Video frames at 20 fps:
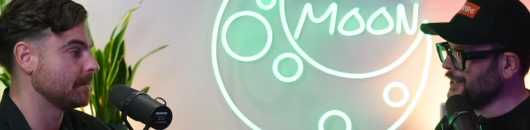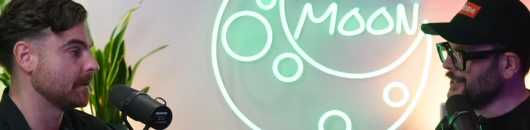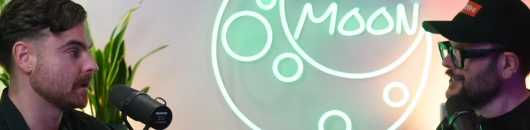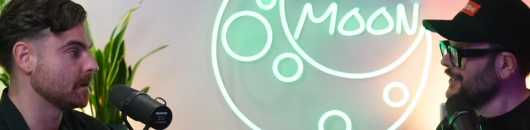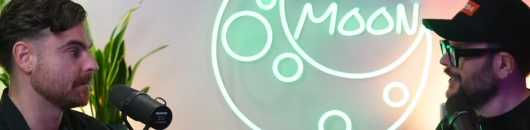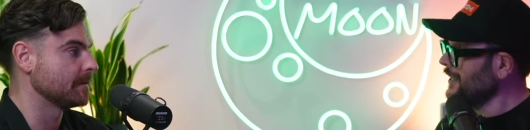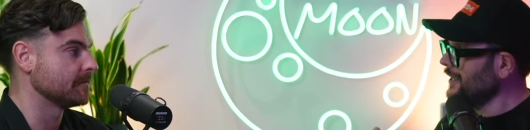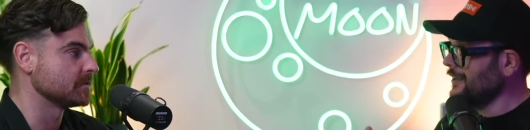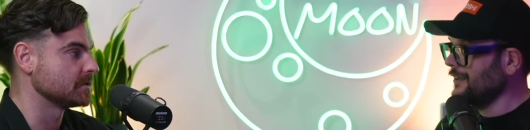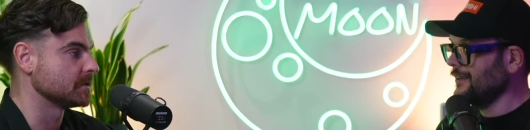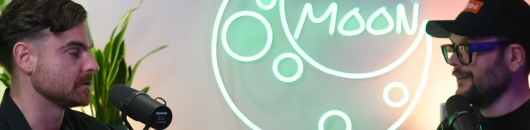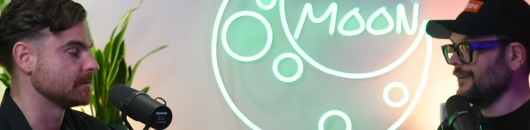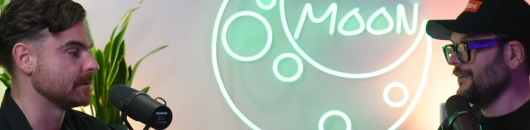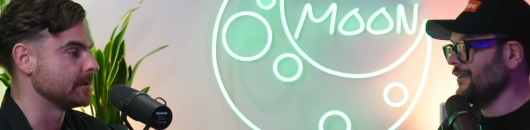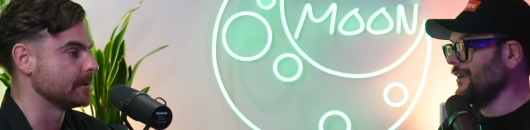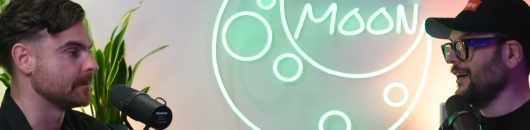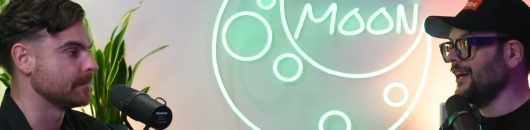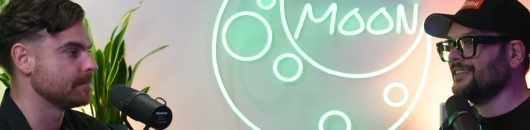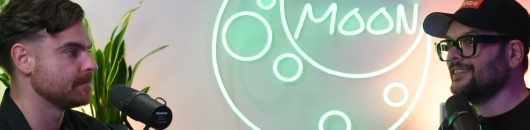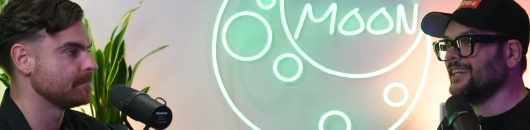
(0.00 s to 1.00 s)
Speaker 1: doubling up every time,
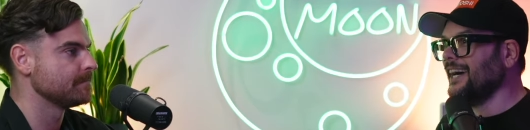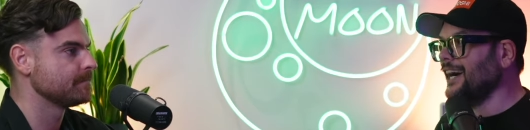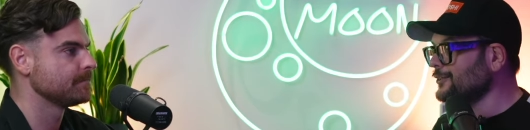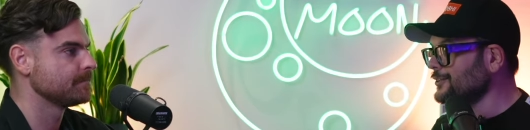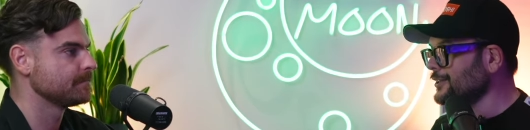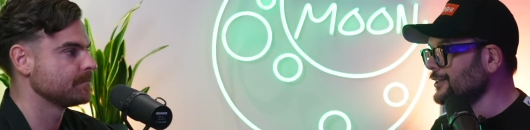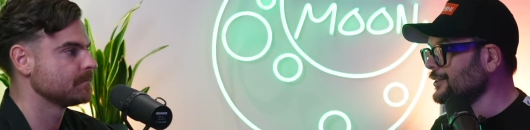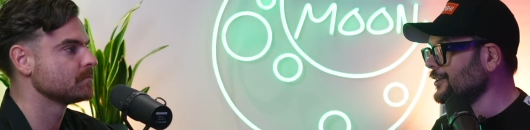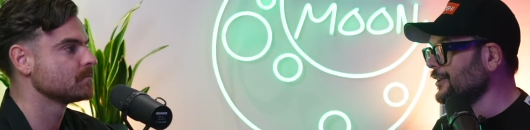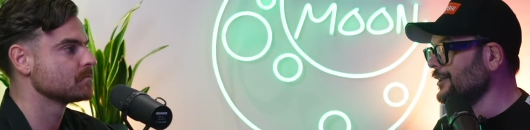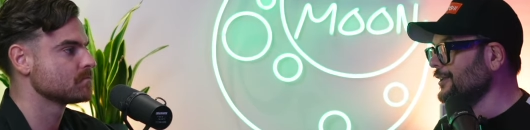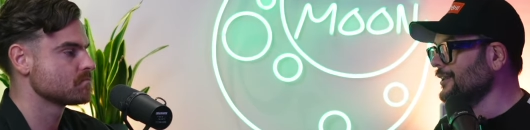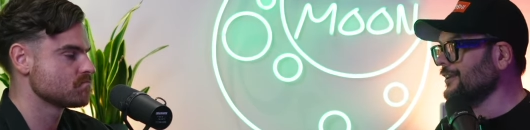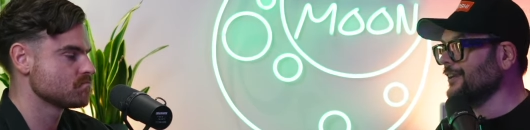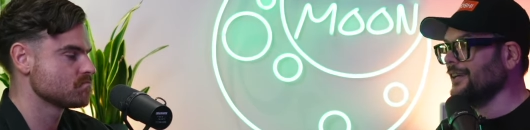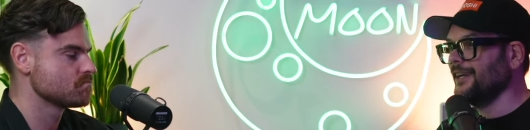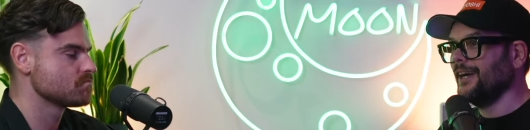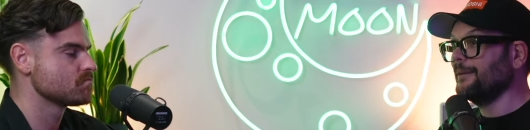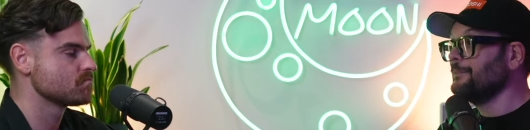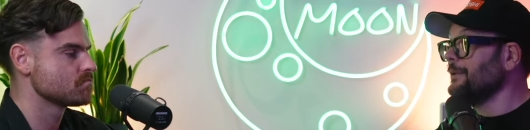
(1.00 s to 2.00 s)
yeah.
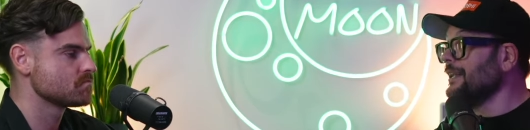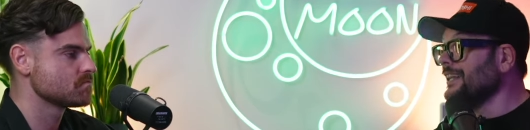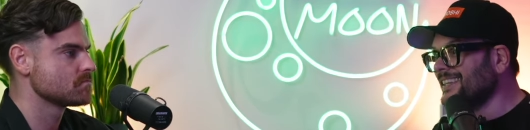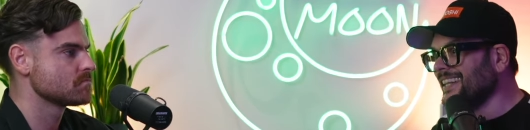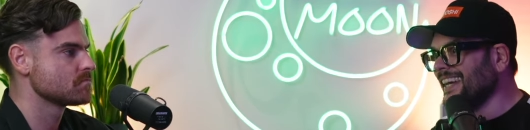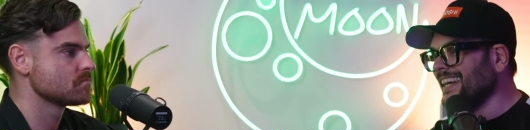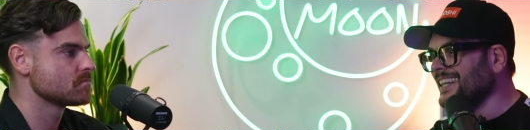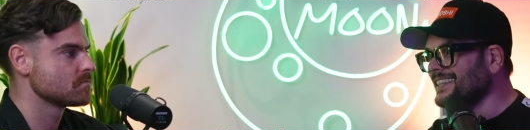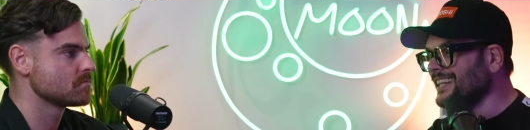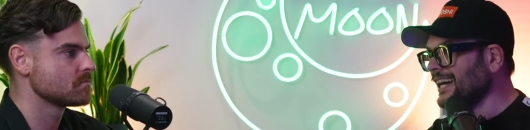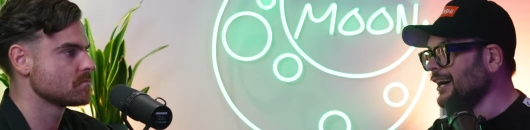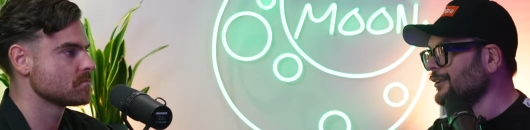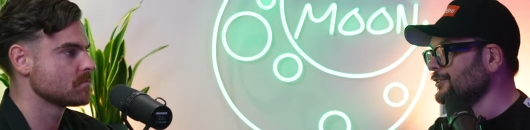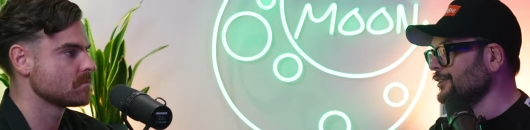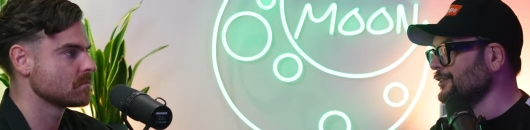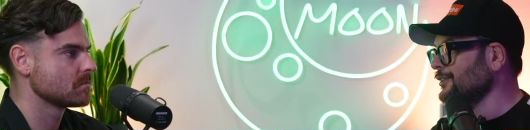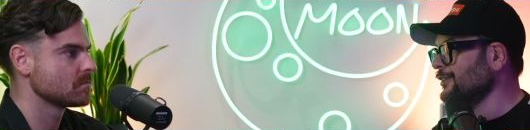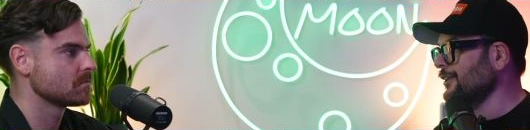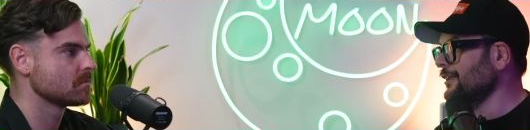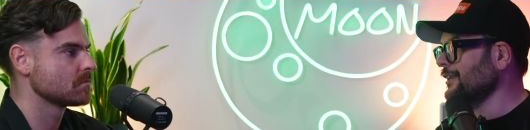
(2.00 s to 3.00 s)
$1,000, I mean,
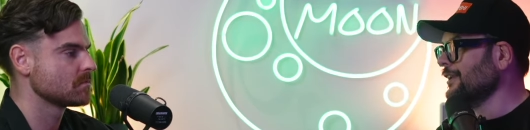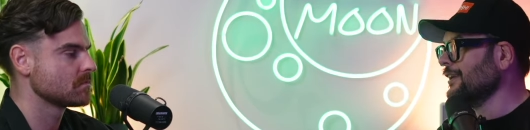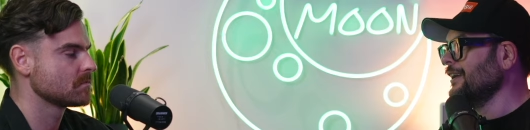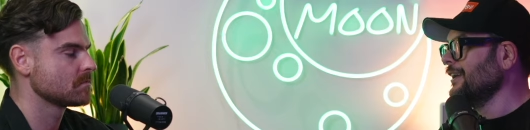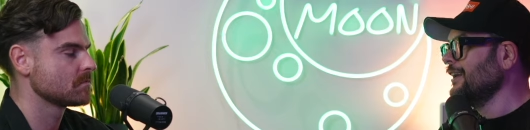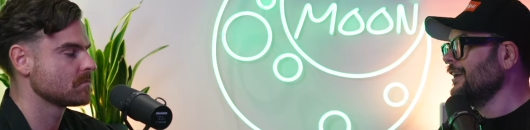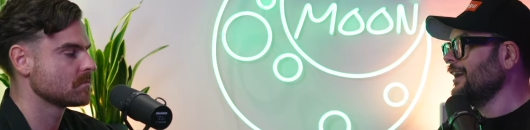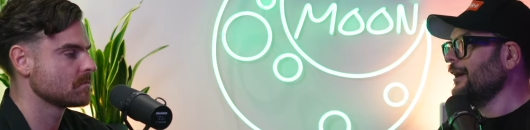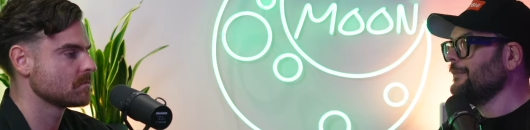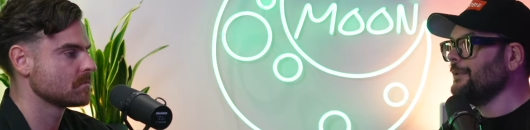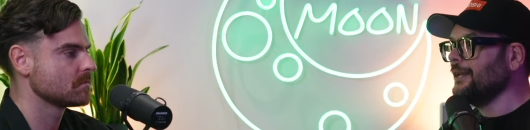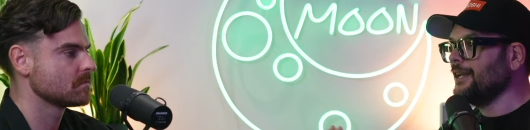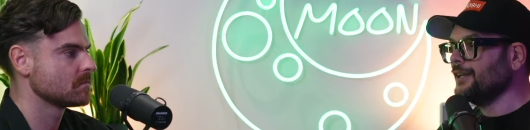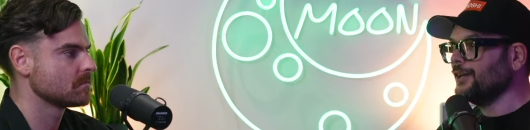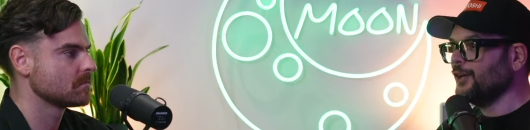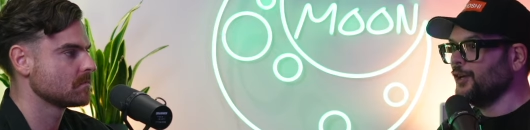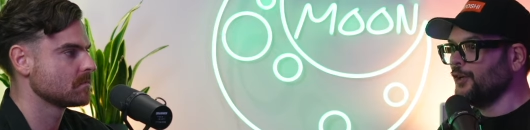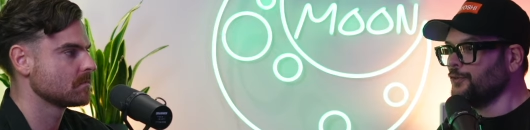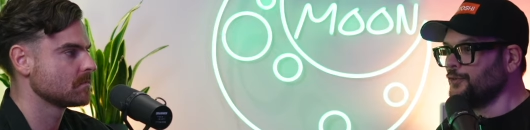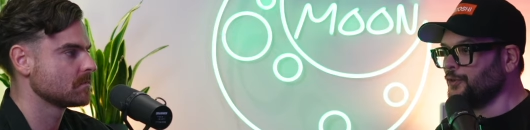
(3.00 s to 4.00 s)
$10,000. I
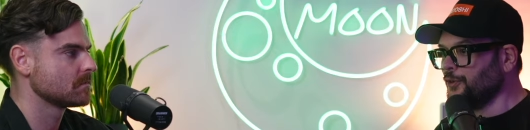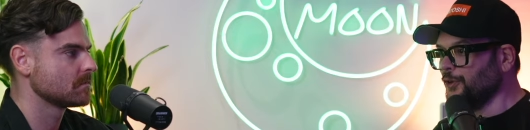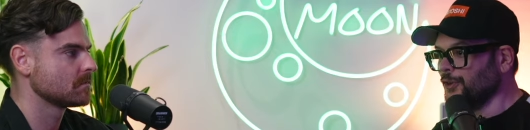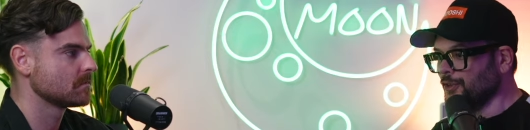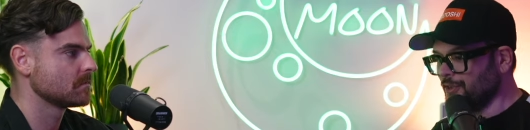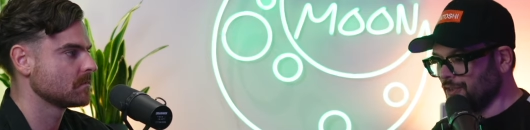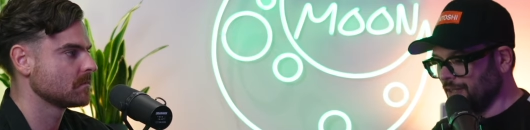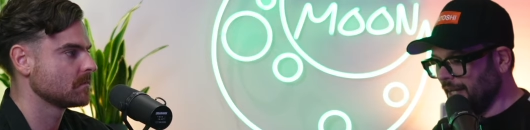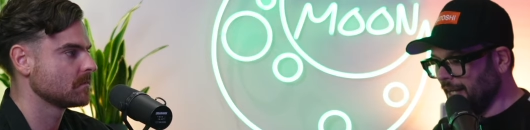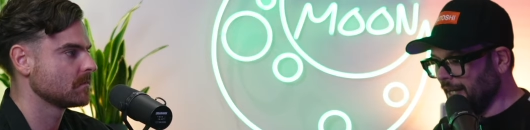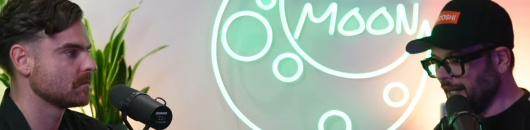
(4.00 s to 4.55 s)
mean, of course,